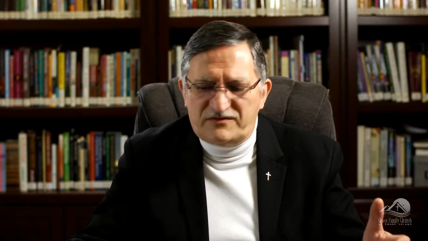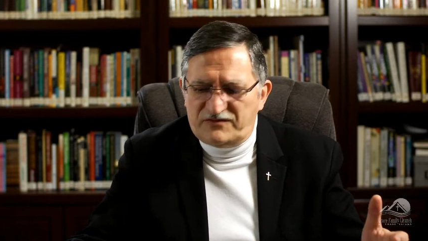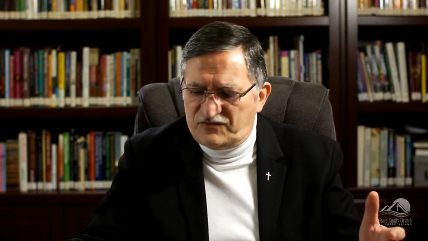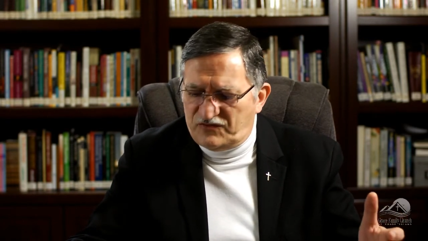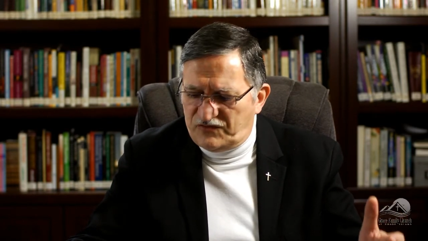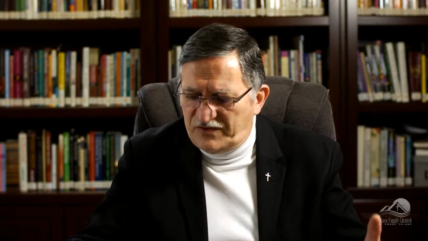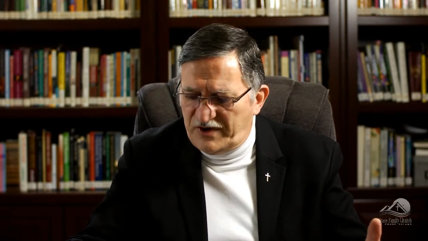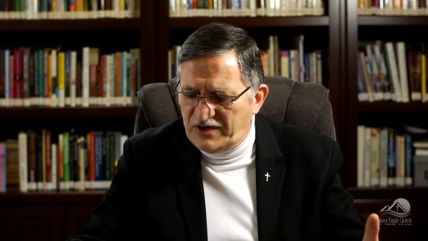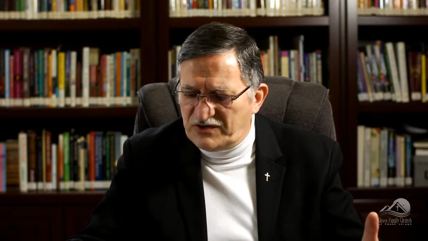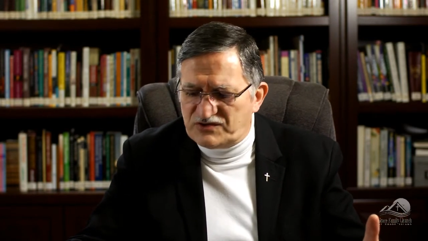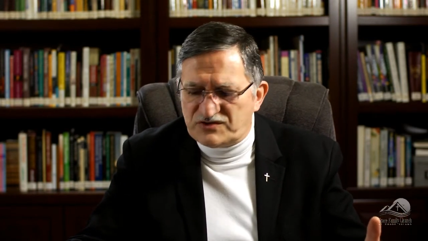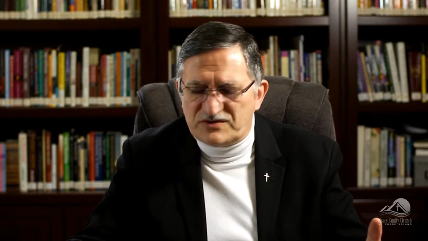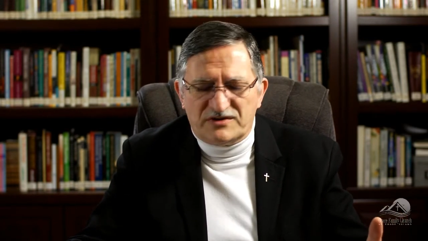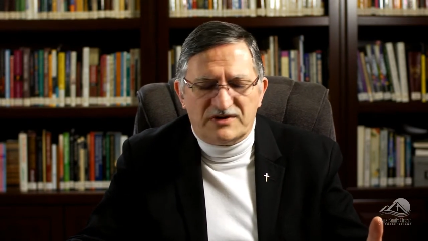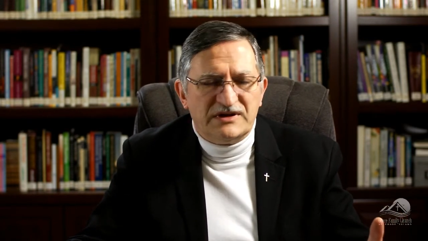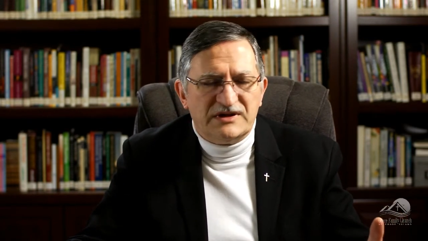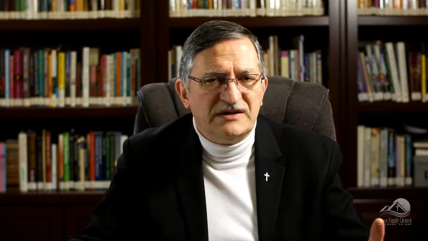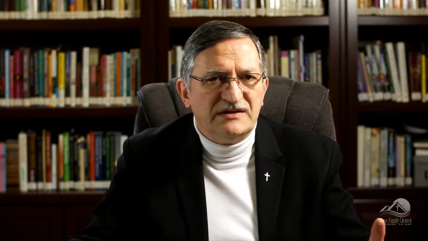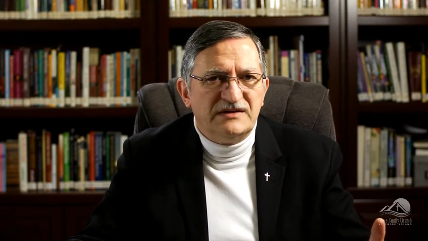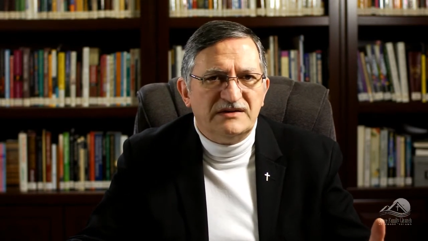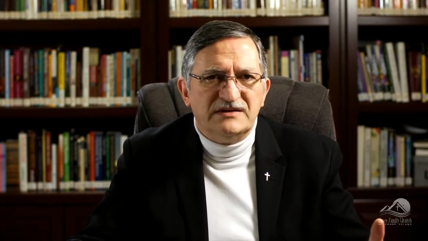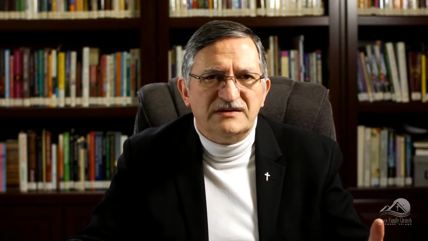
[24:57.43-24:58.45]
treasure
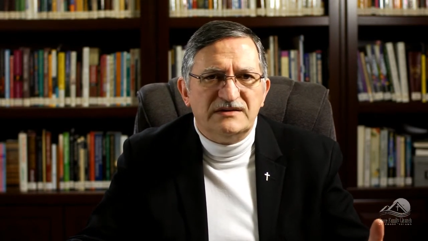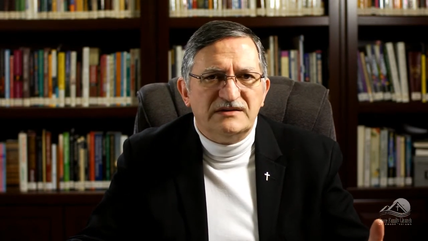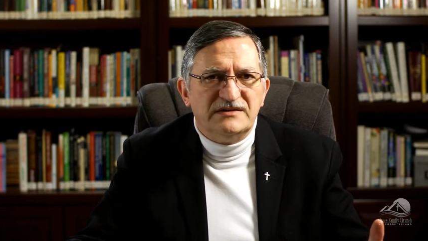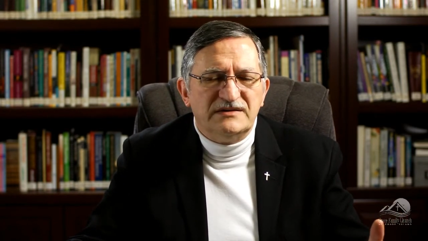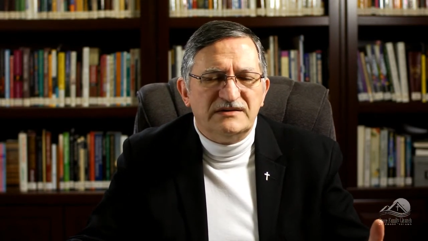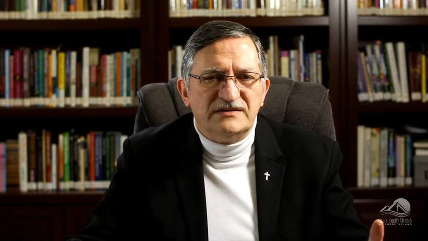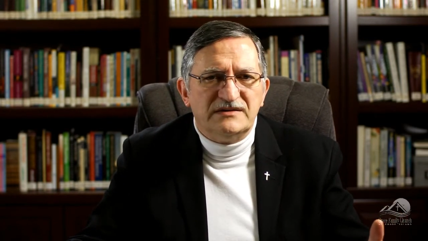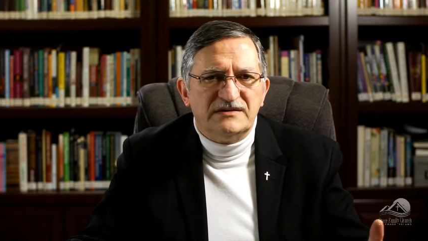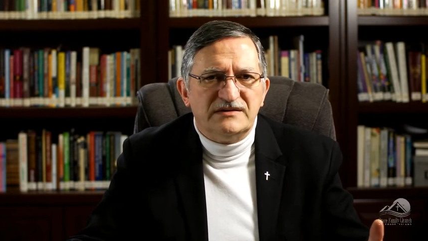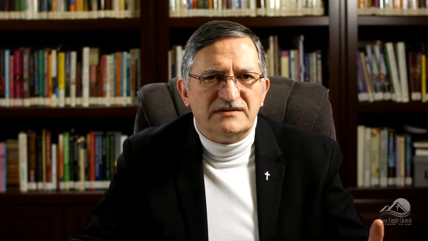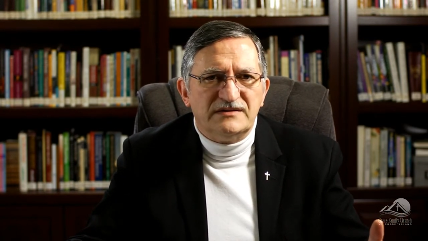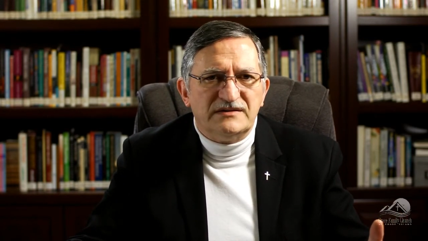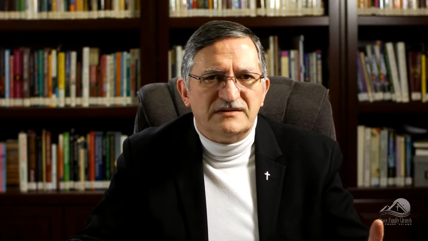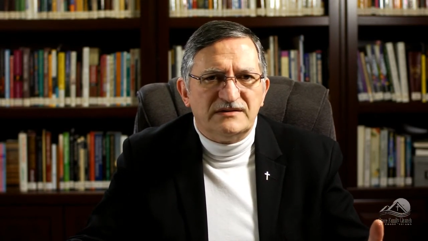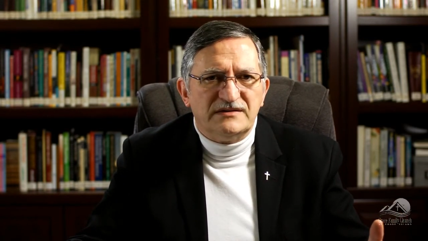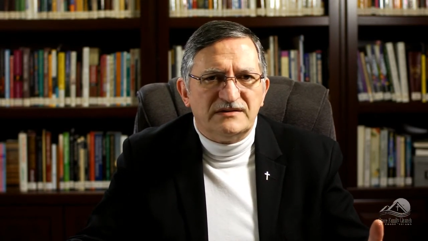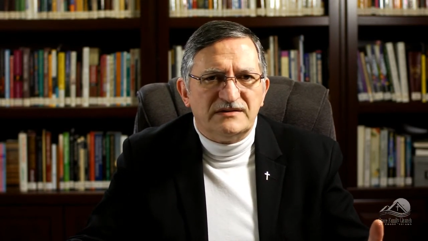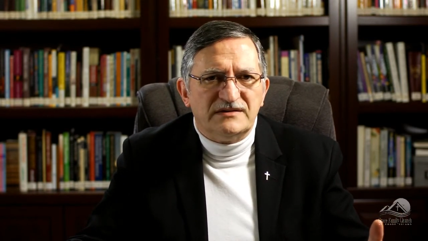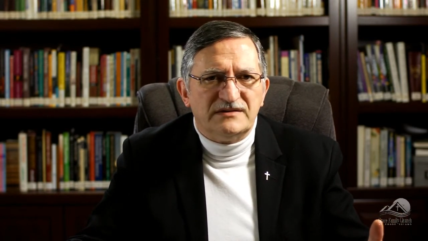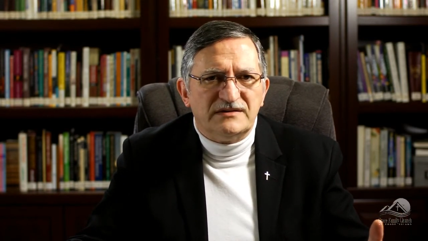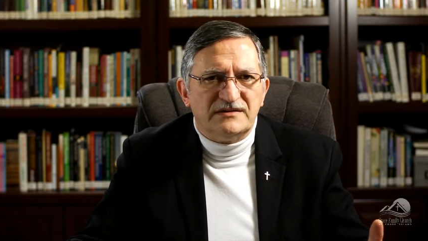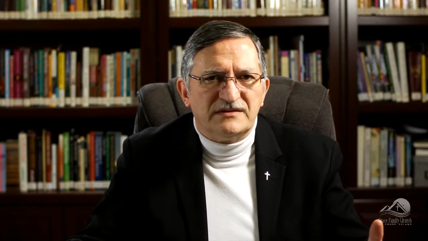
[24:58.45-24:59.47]

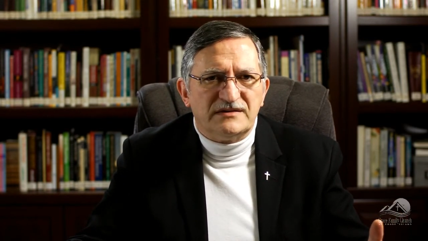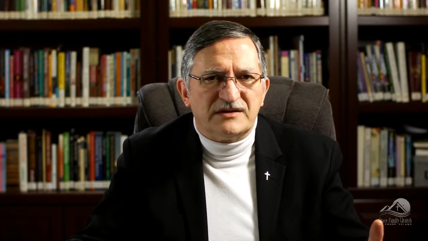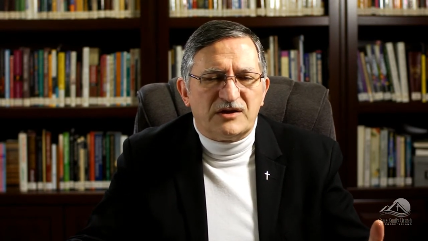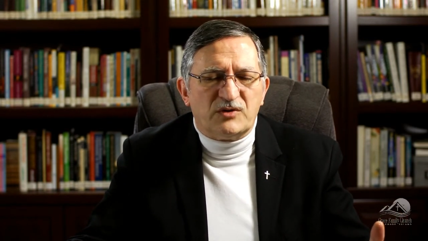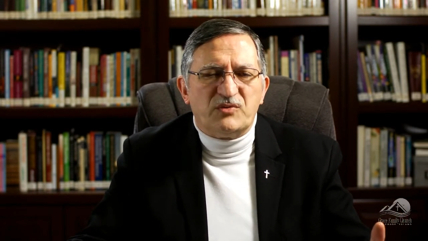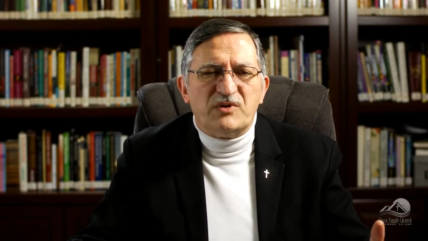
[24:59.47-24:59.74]
that we